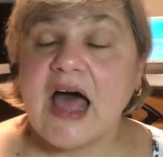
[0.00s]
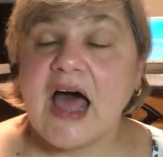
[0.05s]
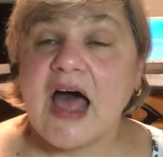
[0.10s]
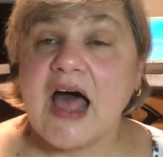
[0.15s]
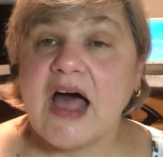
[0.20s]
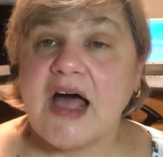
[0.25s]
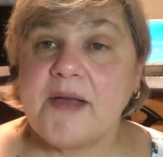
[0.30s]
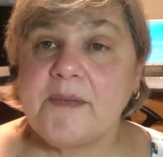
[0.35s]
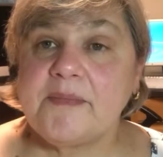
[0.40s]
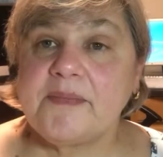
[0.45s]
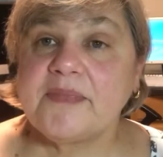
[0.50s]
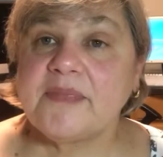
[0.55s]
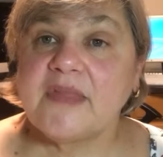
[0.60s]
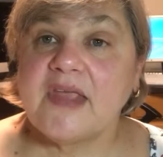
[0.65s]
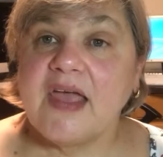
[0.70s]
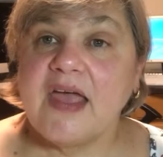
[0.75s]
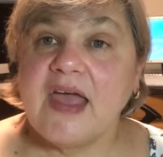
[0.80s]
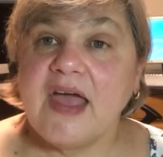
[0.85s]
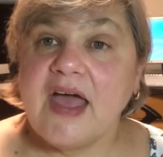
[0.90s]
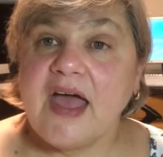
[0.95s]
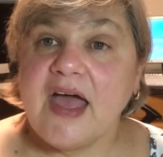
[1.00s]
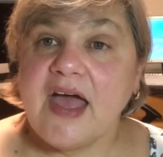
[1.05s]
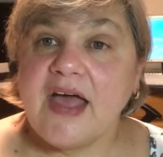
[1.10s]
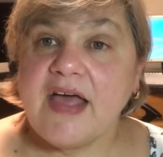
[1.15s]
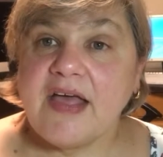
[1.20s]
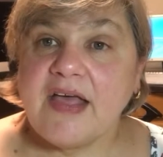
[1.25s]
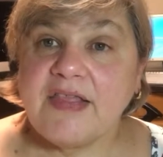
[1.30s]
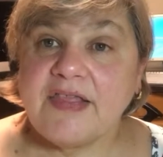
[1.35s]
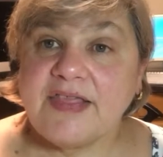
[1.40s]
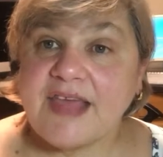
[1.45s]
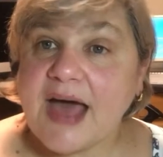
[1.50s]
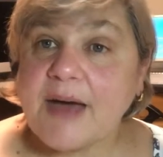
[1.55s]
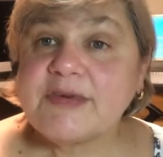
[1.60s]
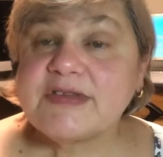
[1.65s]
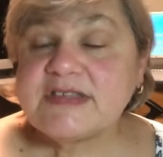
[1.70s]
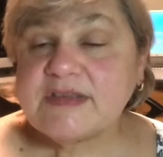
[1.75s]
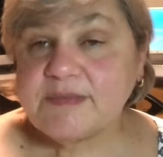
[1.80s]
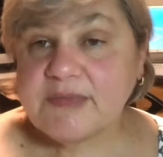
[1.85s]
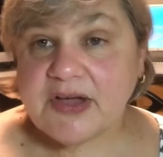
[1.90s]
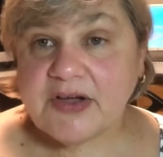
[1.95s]
That
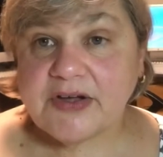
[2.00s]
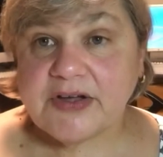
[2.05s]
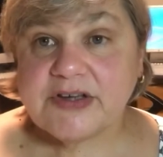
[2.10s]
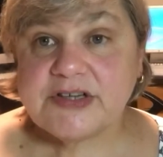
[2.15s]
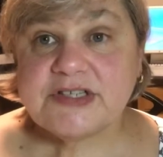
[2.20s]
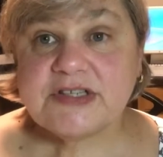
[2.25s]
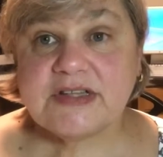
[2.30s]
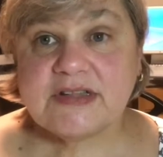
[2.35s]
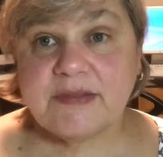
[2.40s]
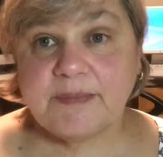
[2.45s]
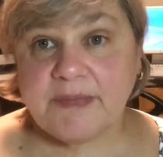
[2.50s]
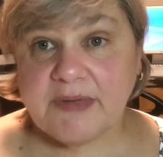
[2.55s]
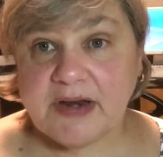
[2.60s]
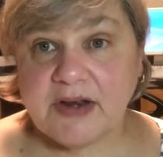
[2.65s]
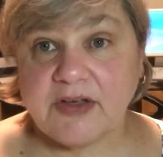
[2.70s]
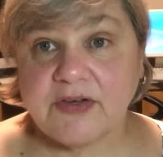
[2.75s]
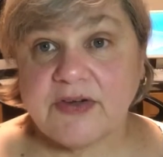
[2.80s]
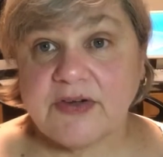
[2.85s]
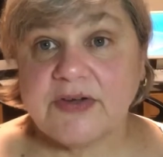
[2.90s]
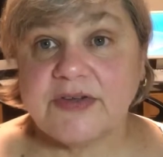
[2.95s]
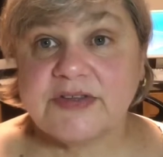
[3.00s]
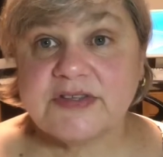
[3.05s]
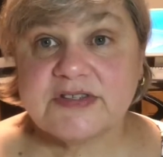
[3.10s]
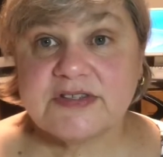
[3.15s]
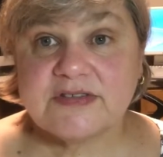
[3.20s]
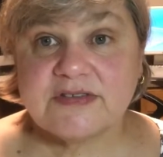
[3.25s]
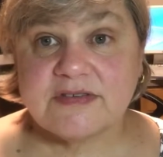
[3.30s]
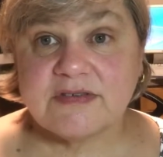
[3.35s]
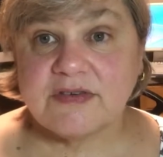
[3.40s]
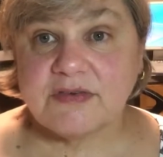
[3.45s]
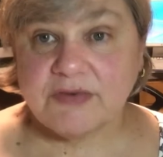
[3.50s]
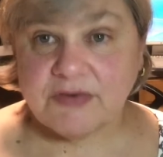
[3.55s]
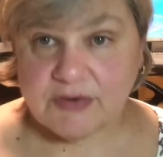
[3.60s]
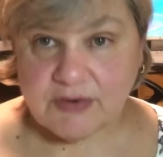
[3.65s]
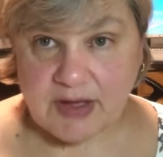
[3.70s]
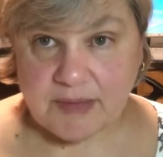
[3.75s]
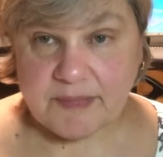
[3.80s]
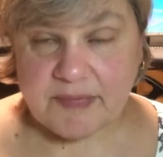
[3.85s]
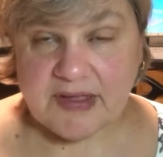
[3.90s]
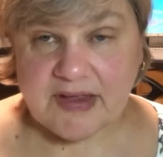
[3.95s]
was a marriage that the Bennett girls
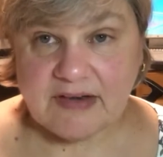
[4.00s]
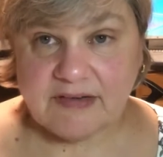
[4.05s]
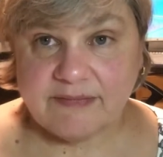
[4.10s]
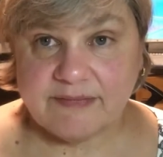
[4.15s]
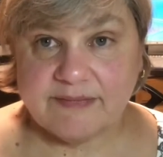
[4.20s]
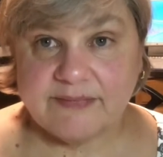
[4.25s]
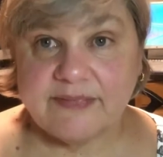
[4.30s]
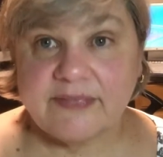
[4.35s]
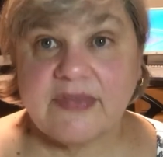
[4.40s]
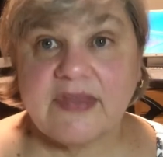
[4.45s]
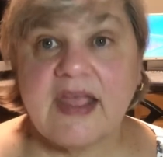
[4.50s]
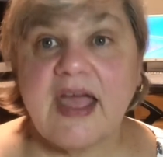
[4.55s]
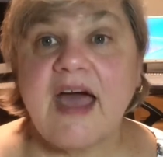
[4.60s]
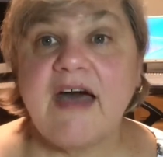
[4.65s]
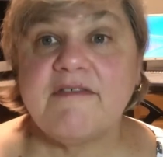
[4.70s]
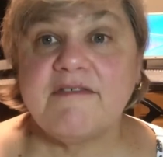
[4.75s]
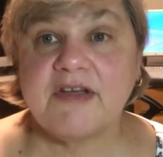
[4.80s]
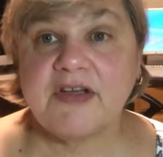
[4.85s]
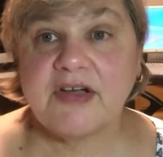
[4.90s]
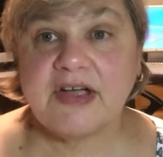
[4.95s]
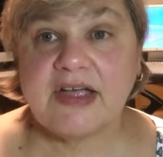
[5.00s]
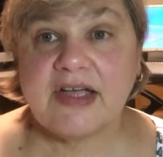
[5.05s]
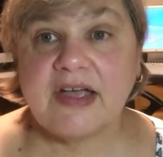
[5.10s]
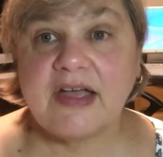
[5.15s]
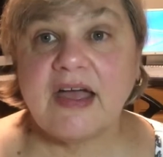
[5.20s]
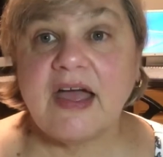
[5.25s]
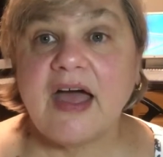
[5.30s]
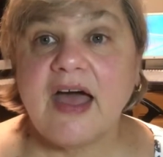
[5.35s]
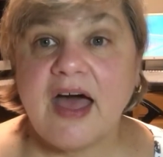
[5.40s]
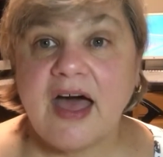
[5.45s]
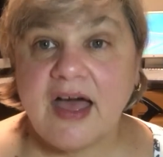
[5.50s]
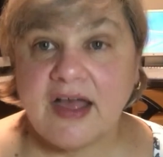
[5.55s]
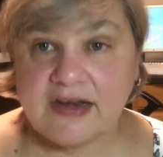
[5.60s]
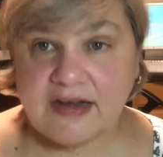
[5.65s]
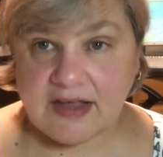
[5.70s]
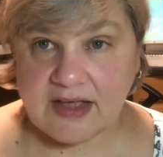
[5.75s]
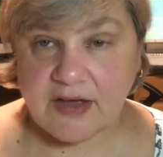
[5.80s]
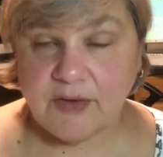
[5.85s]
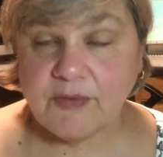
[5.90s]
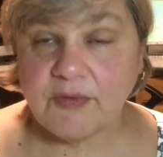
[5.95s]
grew up in, a very
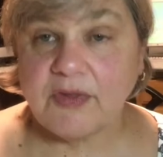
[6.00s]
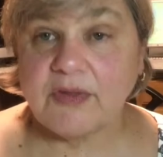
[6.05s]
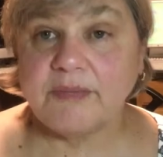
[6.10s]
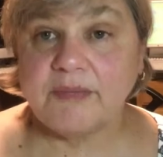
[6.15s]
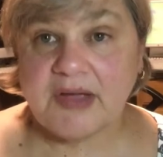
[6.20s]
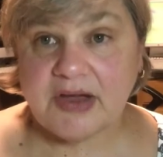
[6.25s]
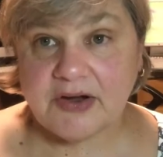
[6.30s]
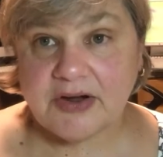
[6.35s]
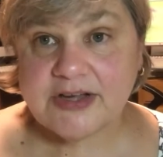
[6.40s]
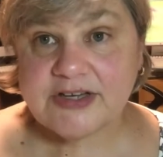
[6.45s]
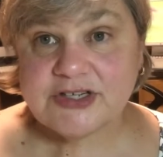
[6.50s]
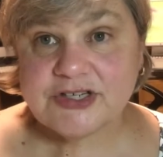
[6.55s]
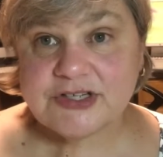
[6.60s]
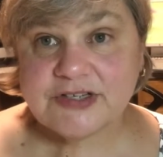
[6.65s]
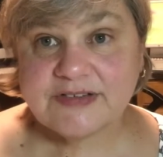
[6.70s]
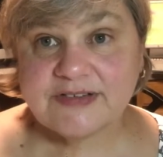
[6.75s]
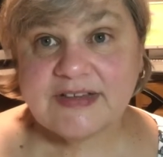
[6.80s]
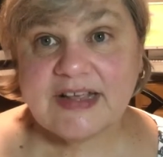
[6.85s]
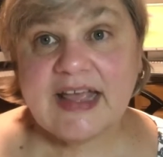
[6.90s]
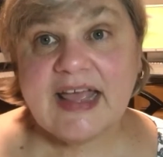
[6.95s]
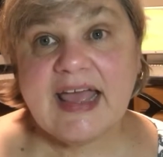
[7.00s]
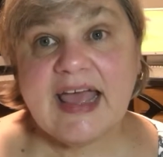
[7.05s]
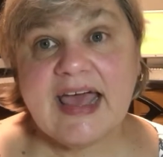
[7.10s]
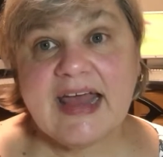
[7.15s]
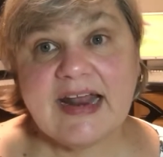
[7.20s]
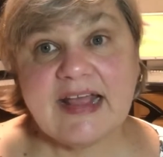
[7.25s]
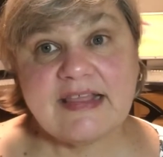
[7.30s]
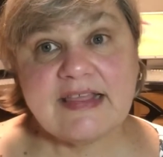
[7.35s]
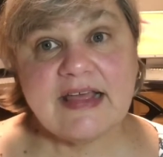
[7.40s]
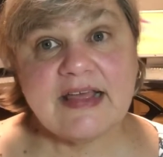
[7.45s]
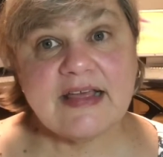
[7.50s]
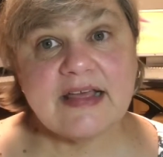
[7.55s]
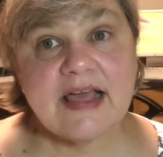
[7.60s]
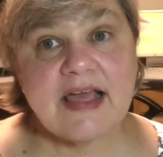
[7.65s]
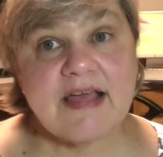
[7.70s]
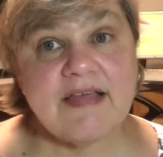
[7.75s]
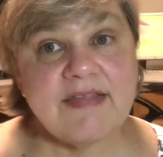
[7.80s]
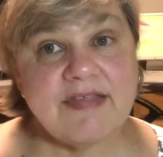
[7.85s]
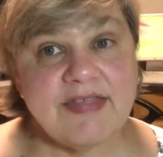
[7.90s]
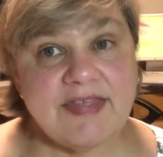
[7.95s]
unequal marriage. And I think
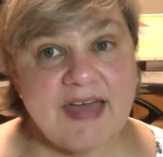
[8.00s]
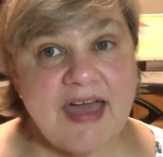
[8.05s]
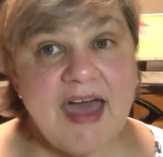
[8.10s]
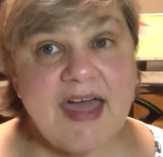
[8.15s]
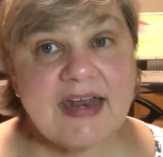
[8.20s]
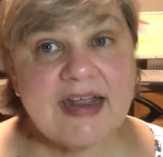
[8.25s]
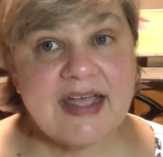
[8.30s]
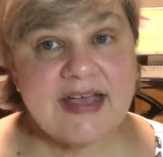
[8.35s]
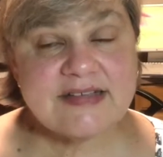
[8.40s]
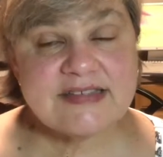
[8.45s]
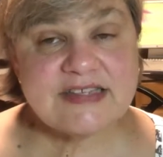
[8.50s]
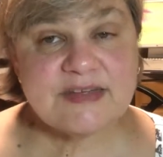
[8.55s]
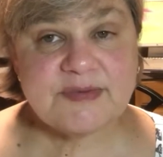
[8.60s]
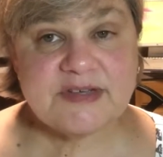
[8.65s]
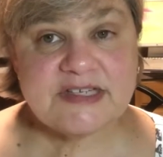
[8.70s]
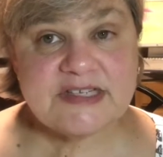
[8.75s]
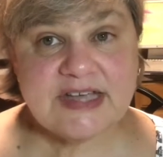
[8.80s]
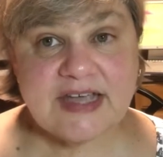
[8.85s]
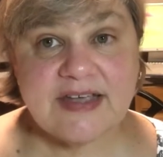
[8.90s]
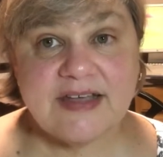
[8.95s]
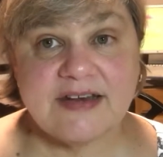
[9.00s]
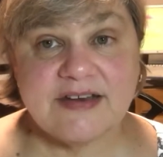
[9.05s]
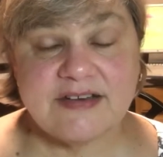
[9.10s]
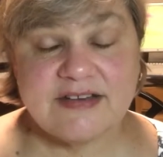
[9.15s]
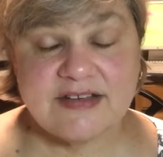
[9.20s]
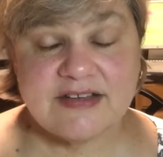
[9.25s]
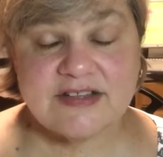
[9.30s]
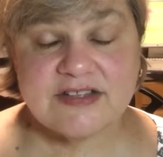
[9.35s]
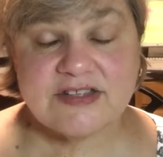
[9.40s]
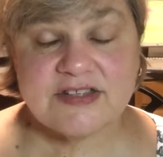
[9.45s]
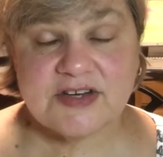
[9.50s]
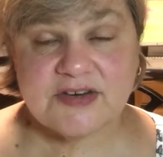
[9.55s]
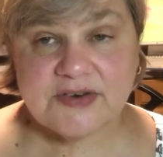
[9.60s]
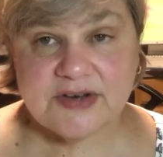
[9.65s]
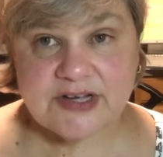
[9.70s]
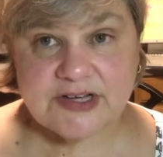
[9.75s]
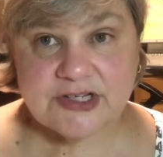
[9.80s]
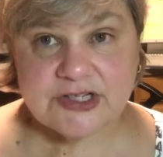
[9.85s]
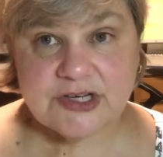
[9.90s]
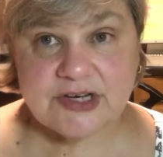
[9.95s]
that has to be taken into
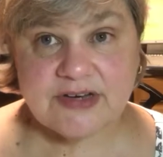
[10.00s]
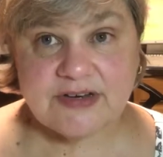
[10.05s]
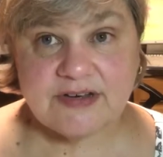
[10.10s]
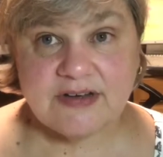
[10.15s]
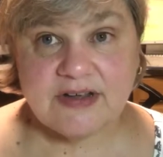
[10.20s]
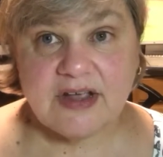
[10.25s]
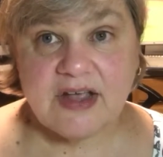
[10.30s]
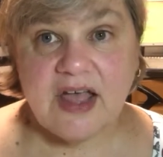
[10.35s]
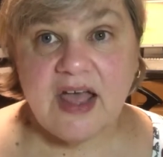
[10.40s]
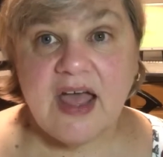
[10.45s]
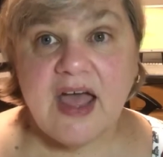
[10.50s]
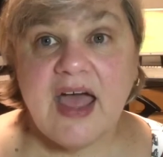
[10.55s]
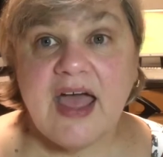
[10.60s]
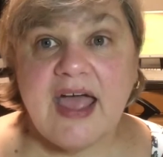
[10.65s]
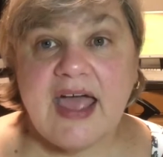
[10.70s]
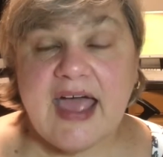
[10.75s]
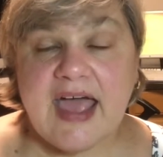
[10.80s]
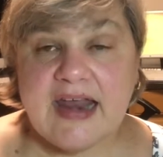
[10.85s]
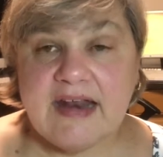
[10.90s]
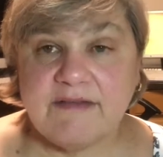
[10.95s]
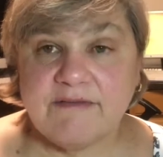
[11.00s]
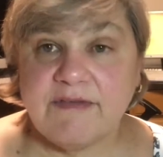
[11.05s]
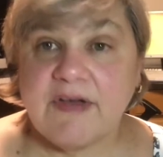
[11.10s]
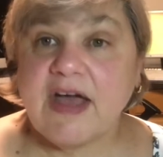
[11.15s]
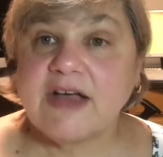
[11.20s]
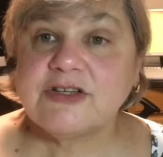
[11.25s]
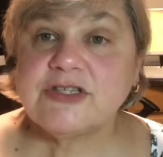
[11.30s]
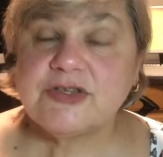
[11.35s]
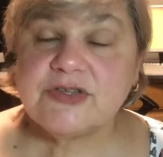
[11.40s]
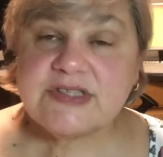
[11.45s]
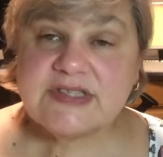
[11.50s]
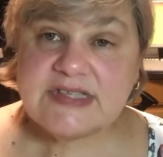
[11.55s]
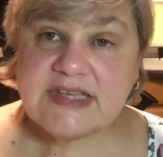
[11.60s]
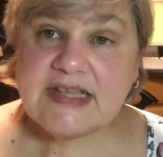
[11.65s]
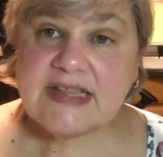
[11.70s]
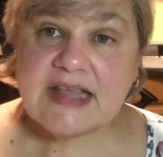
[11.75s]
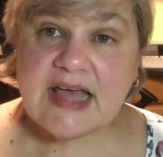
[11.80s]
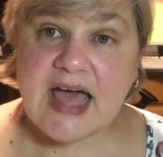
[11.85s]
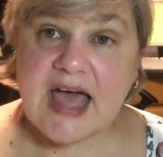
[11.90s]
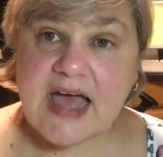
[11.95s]
consideration. And in fact, you
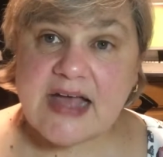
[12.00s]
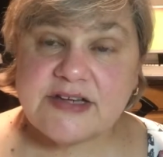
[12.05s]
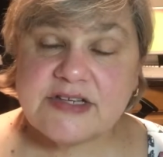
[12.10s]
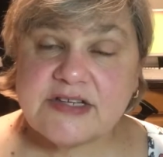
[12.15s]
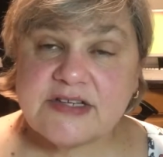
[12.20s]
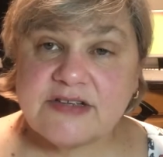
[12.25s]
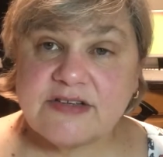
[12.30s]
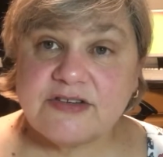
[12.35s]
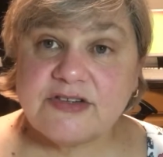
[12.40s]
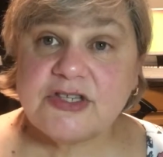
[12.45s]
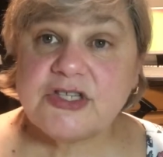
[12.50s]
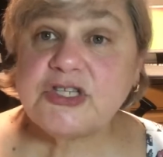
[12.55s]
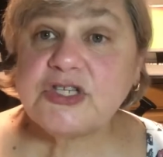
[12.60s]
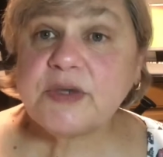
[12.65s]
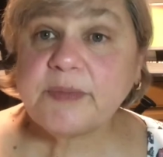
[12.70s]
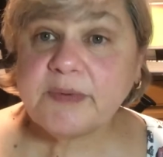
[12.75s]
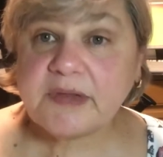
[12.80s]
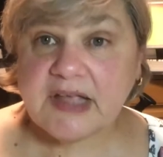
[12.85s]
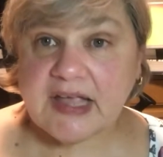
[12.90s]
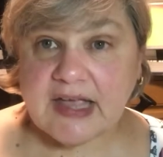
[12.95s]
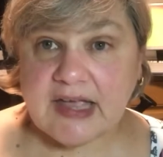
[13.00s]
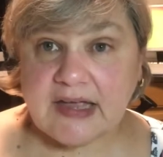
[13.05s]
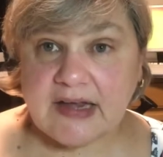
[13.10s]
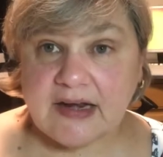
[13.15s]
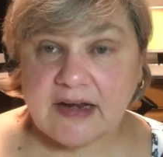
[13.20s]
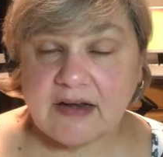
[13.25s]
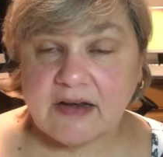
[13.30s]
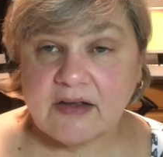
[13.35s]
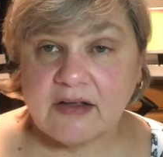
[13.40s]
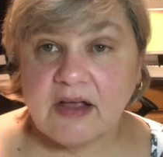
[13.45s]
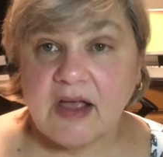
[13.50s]
see that duplicated